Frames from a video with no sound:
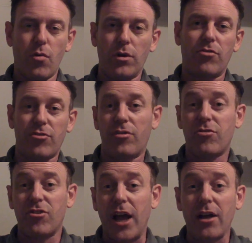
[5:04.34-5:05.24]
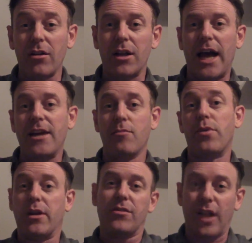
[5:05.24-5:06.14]
want a certain style, I can
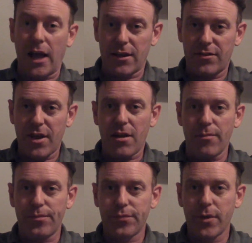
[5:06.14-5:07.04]
bring a stylist in.